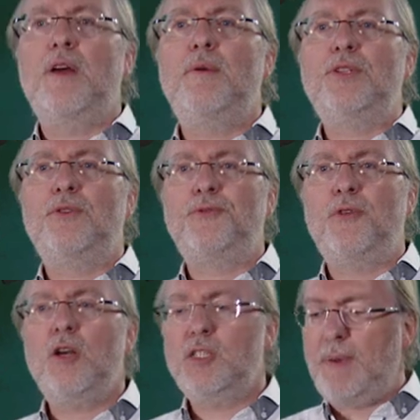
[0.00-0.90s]
There is a
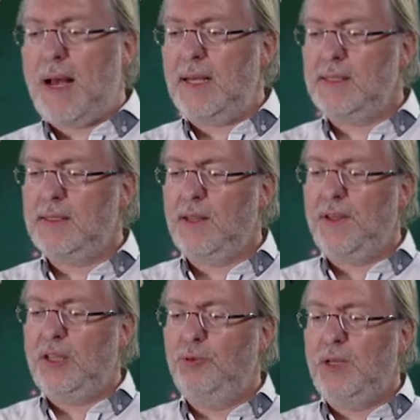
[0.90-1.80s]
first part
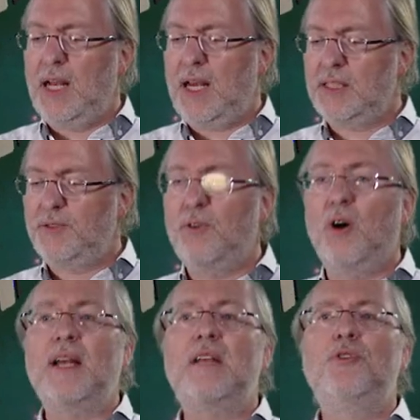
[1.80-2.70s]
that will last
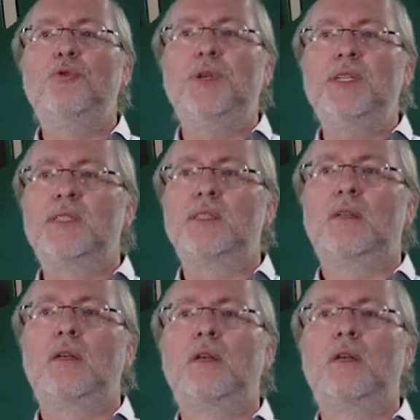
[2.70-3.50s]
for 11 weeks.